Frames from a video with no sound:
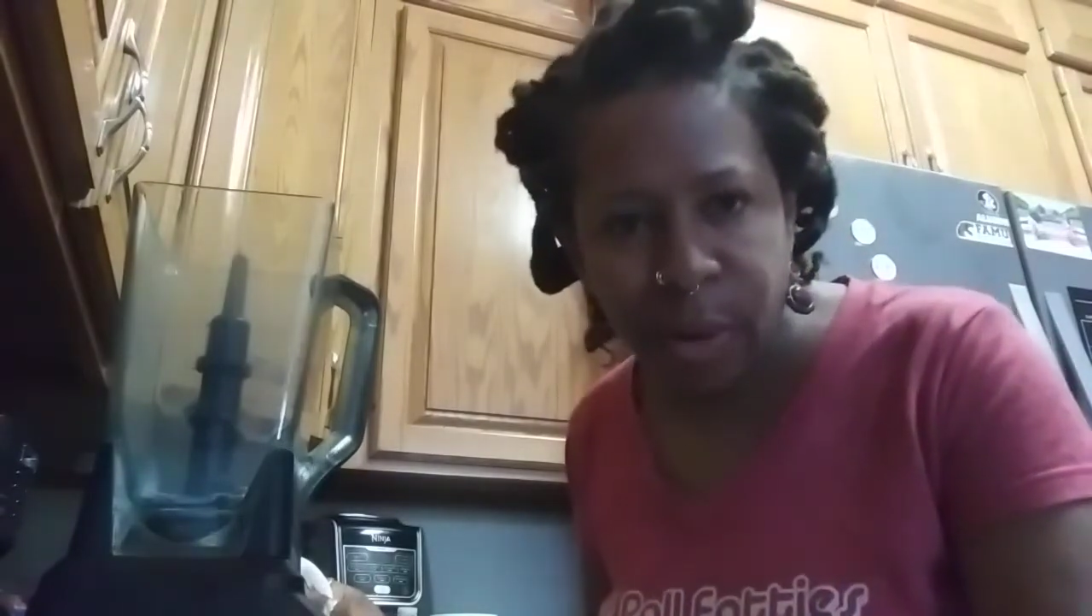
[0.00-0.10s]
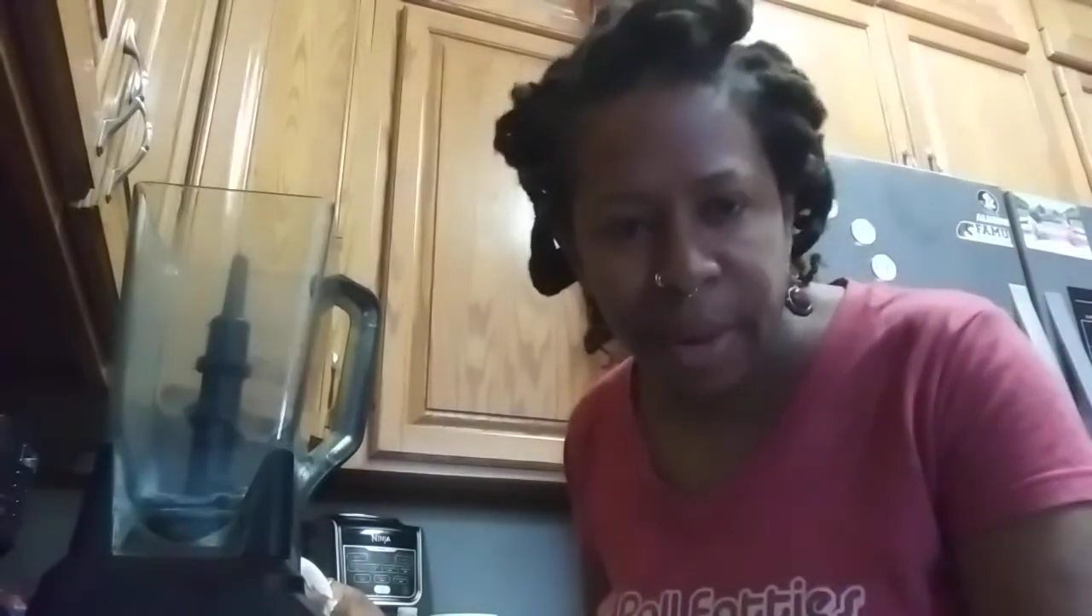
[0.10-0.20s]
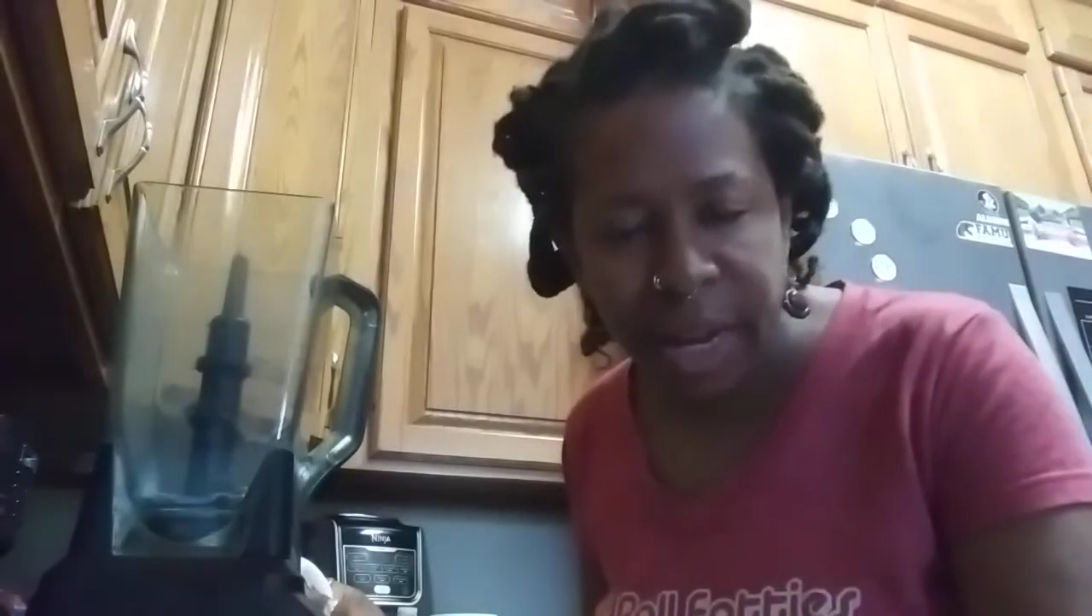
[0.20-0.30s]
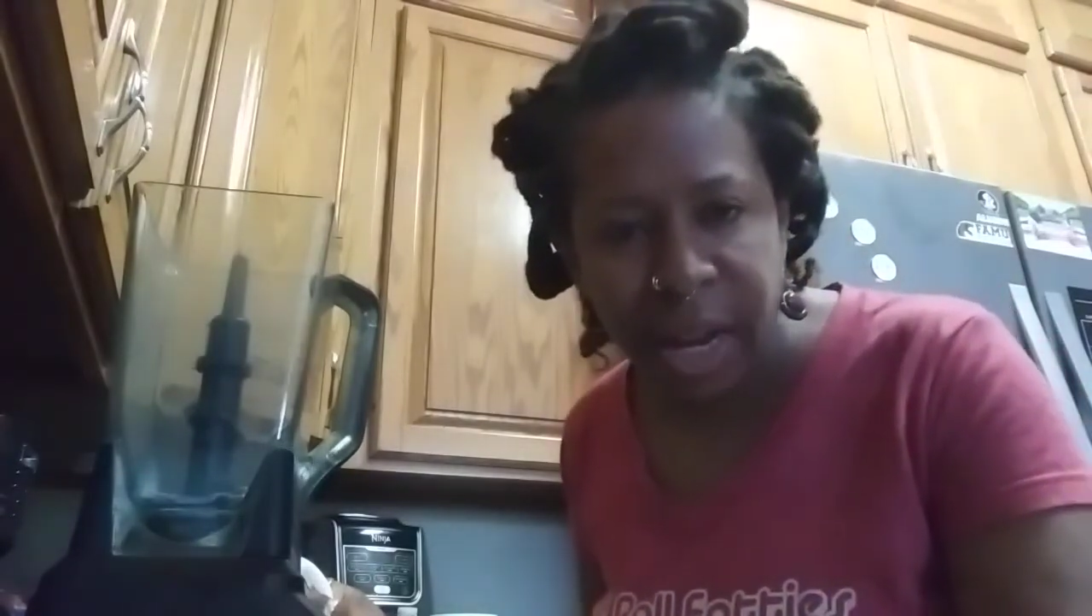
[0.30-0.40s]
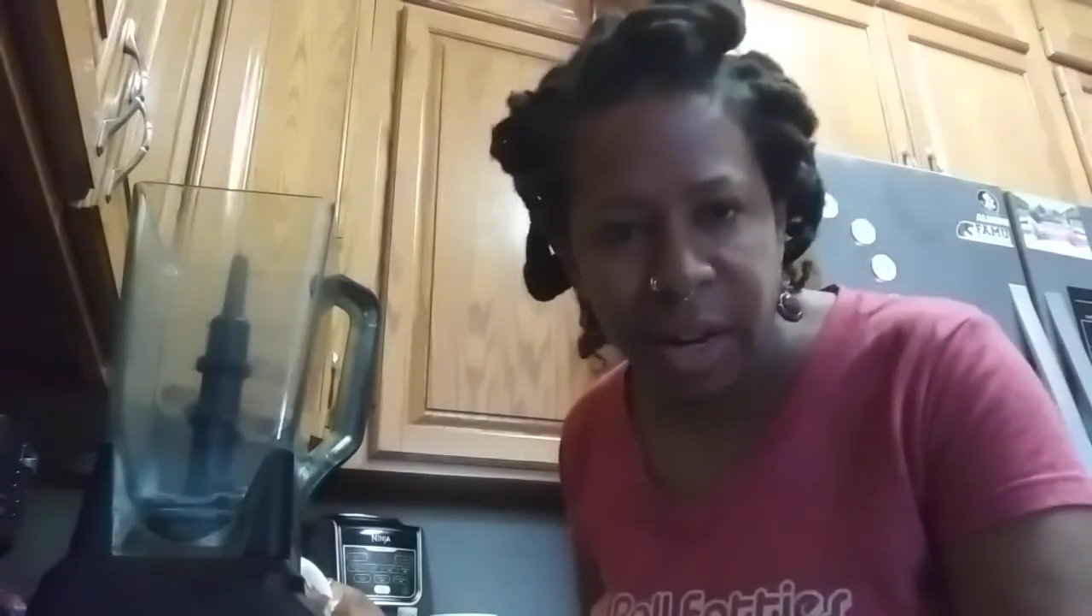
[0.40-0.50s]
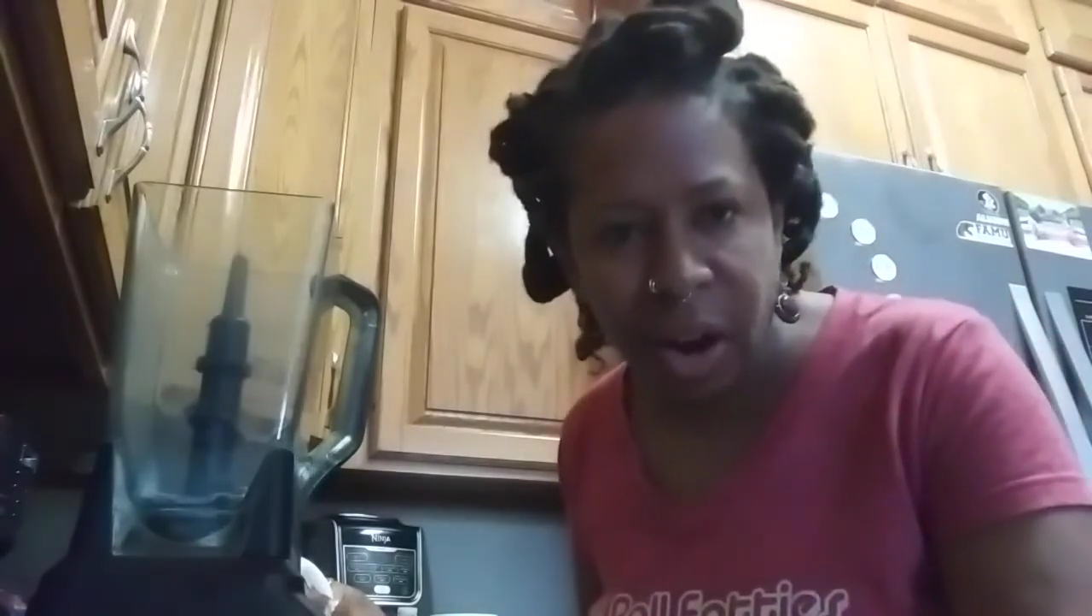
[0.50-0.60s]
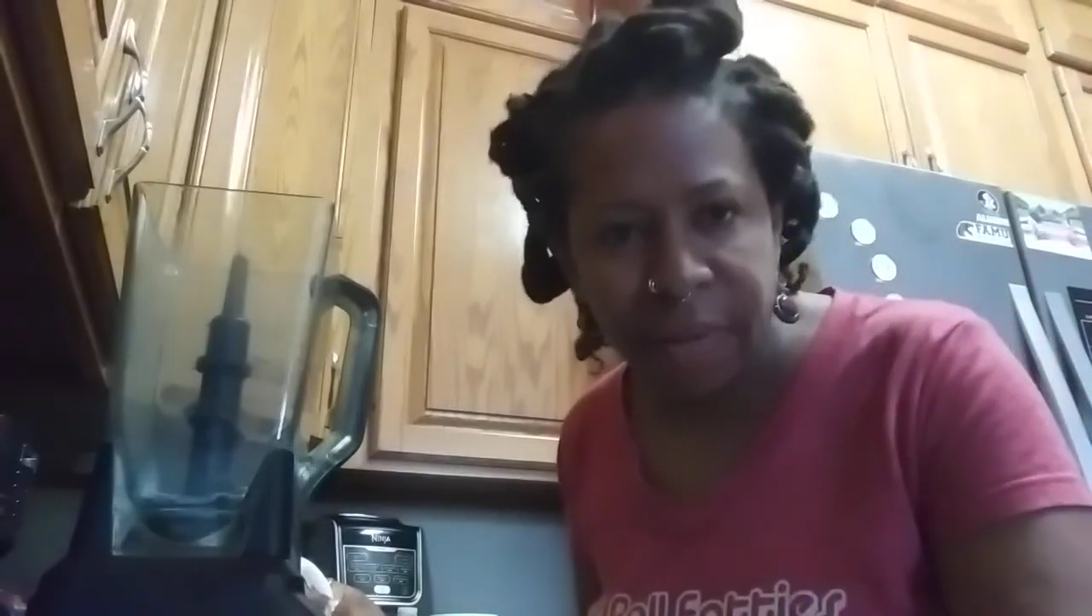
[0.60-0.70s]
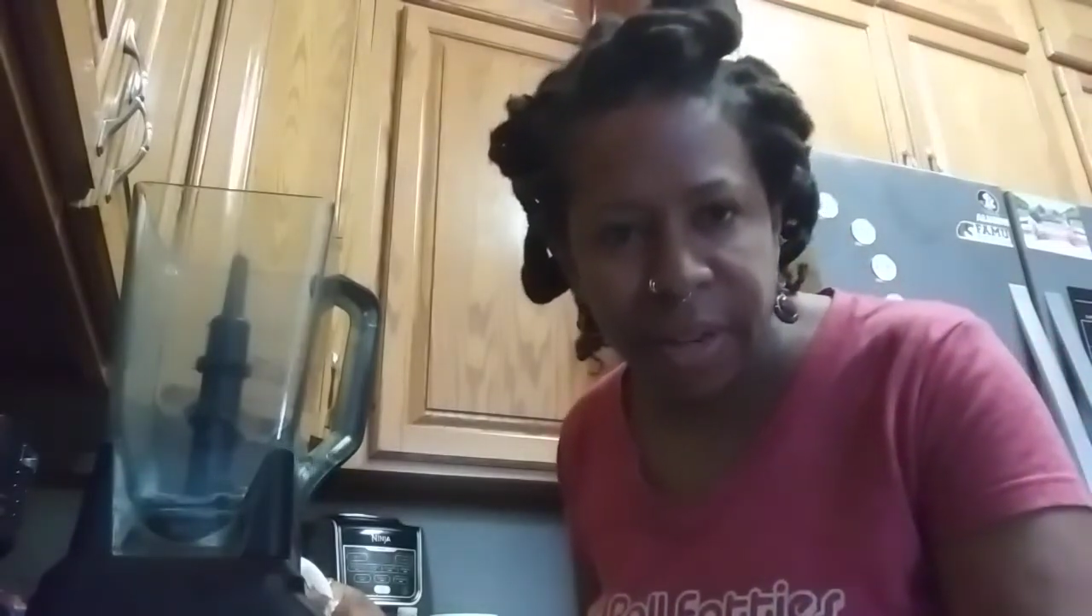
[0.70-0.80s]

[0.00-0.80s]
may cut off,